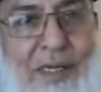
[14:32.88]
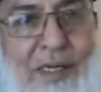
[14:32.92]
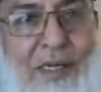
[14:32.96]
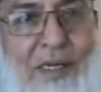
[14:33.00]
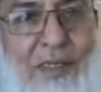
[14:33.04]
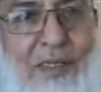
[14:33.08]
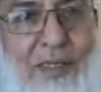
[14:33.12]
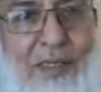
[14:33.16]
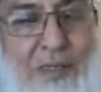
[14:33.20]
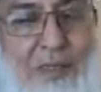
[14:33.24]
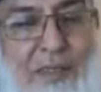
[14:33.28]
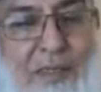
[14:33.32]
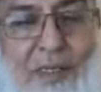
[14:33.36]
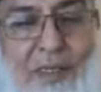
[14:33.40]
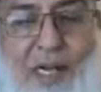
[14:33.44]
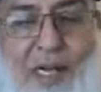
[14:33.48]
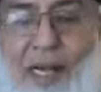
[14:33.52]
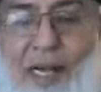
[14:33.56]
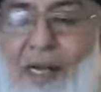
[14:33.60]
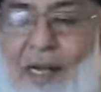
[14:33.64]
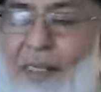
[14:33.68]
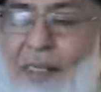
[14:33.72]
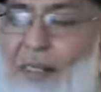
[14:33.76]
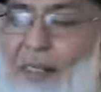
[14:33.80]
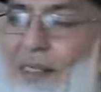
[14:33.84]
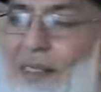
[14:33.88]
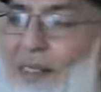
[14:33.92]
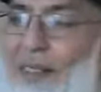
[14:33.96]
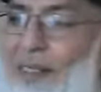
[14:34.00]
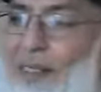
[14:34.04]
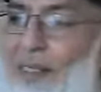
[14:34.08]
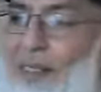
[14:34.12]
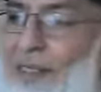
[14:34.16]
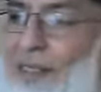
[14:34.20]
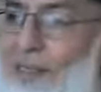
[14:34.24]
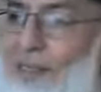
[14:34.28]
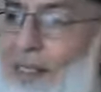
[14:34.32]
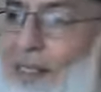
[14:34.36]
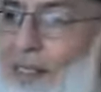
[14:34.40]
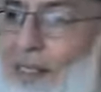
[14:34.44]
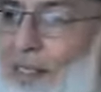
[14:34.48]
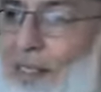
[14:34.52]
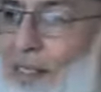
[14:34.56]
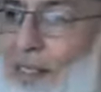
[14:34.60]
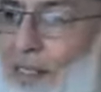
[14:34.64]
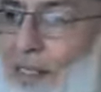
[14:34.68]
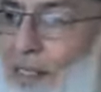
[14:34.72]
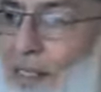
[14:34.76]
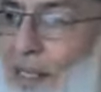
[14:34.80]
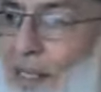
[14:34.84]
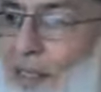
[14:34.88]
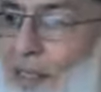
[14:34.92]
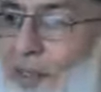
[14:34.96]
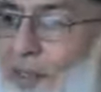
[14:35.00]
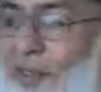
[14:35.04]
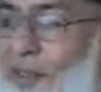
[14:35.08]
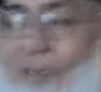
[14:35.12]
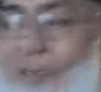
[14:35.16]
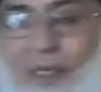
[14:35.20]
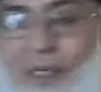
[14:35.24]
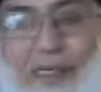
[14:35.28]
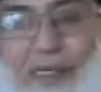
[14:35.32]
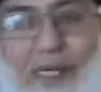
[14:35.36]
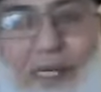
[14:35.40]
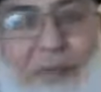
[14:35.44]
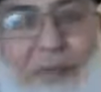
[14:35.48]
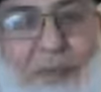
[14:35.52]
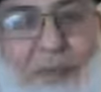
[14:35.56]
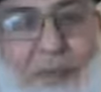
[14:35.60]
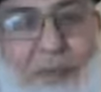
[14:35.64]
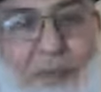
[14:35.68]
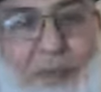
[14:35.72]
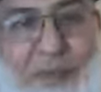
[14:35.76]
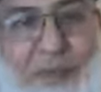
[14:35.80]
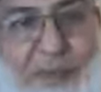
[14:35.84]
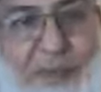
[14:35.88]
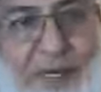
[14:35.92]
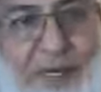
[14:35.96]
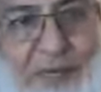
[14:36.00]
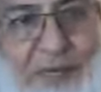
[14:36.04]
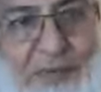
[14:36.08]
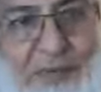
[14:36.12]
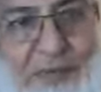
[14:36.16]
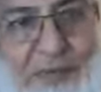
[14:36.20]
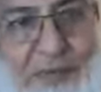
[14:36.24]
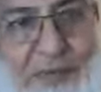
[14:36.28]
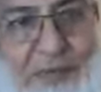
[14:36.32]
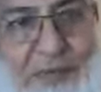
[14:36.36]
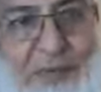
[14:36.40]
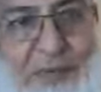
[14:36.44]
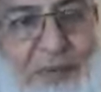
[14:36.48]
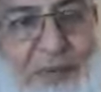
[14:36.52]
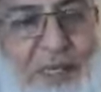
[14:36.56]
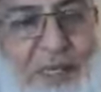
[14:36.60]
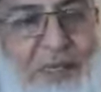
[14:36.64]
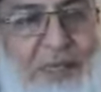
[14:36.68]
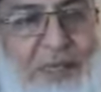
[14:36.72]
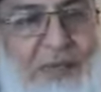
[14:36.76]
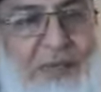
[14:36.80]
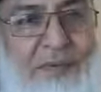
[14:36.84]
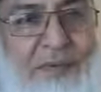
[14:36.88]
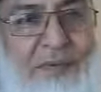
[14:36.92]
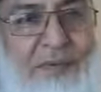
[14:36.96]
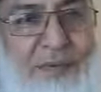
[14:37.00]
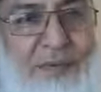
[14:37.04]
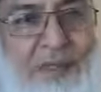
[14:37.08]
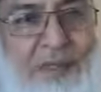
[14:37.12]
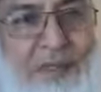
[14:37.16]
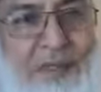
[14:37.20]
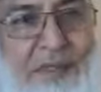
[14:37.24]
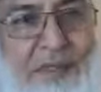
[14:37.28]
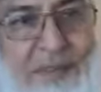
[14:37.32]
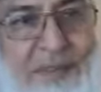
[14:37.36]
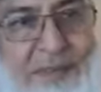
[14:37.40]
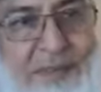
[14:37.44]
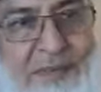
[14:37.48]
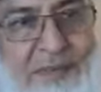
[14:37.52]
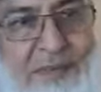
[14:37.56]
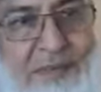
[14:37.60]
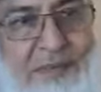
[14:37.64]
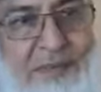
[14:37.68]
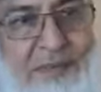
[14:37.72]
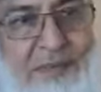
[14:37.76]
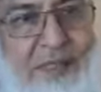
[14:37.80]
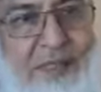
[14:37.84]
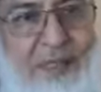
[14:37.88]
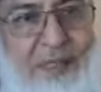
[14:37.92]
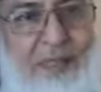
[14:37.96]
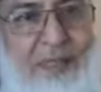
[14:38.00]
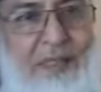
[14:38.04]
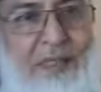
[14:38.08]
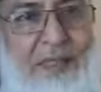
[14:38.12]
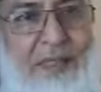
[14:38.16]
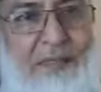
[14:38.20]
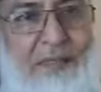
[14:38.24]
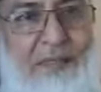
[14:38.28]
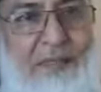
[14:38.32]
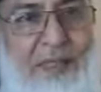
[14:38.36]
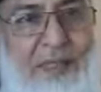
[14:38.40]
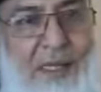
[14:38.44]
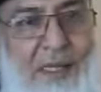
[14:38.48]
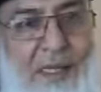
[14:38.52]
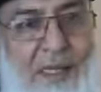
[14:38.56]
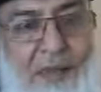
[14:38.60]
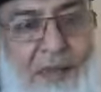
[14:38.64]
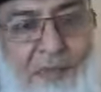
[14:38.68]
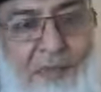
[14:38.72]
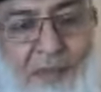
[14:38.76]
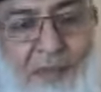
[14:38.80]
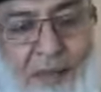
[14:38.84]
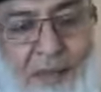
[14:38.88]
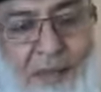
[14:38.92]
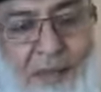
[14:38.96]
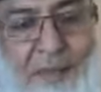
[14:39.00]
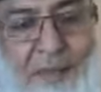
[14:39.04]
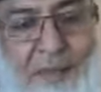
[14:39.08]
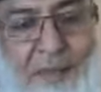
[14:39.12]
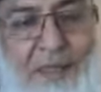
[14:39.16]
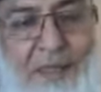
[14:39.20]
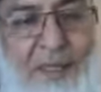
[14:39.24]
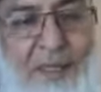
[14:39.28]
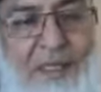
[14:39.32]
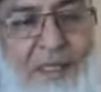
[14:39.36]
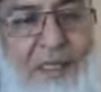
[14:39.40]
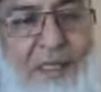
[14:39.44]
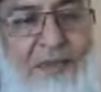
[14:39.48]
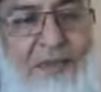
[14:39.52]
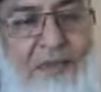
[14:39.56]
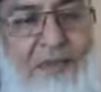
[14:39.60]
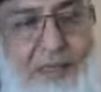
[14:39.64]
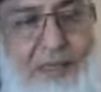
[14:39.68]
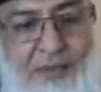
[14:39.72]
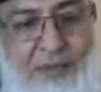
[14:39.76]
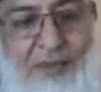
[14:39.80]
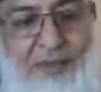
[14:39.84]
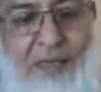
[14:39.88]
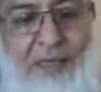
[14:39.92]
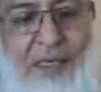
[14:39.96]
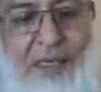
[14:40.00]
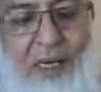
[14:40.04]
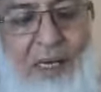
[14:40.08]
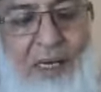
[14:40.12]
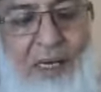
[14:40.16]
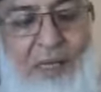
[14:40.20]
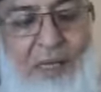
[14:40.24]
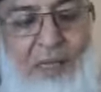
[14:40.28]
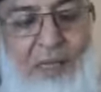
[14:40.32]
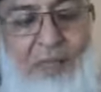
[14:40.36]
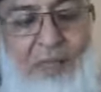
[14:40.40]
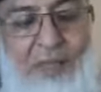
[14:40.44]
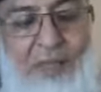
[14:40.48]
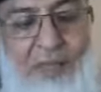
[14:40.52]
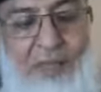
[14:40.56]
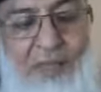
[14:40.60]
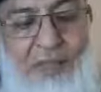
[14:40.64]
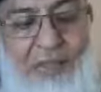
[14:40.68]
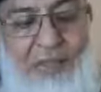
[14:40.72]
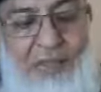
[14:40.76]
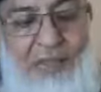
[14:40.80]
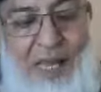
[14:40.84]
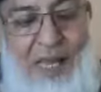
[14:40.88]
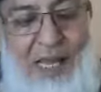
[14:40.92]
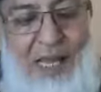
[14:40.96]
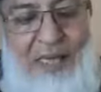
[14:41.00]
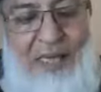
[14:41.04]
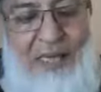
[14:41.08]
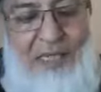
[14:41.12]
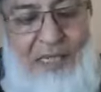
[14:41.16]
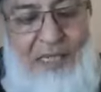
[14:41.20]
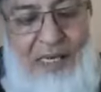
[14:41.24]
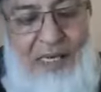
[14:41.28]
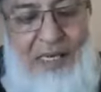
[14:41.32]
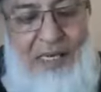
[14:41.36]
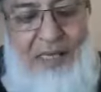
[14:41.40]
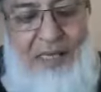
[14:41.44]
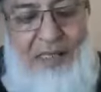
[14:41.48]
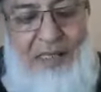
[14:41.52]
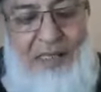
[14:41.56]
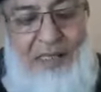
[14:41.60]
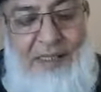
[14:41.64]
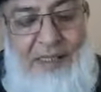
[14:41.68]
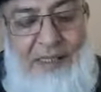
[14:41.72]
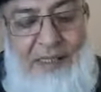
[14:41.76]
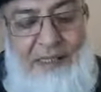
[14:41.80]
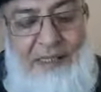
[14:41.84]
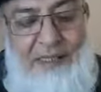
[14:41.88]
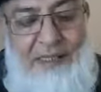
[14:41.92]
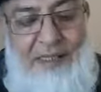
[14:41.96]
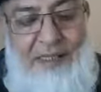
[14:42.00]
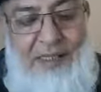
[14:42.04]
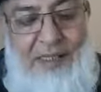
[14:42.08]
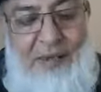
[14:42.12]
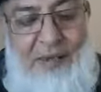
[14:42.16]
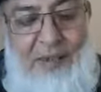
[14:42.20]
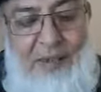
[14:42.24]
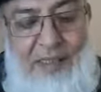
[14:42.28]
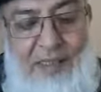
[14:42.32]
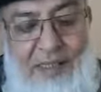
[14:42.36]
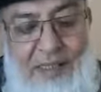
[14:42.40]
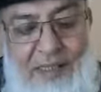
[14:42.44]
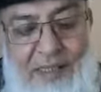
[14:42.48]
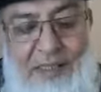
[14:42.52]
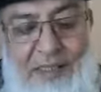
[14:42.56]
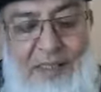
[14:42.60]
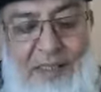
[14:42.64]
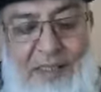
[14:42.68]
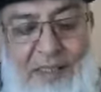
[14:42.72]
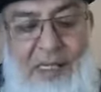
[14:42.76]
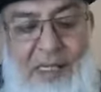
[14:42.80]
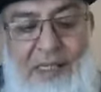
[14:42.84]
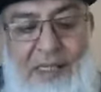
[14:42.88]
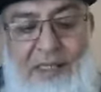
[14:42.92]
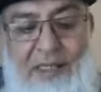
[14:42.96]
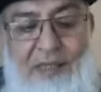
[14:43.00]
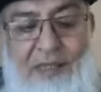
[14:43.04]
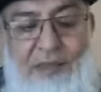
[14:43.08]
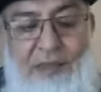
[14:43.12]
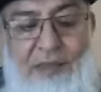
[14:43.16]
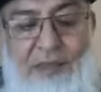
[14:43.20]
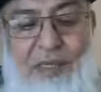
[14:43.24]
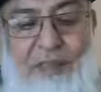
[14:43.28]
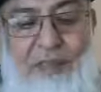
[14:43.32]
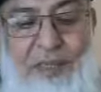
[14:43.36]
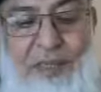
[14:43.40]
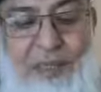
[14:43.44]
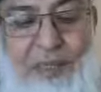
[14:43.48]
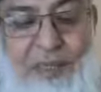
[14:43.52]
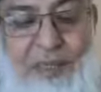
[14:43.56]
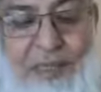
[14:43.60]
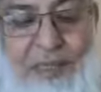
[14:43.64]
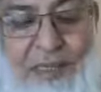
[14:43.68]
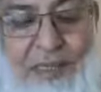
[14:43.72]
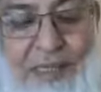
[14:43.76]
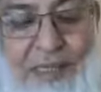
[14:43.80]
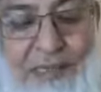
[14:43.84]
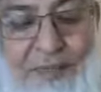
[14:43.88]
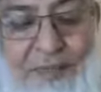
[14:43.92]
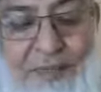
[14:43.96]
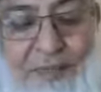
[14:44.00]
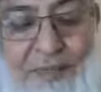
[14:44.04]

so that you see sugar can be provided for production of some production of sugar. So this is ancillary or incidental to the main direction.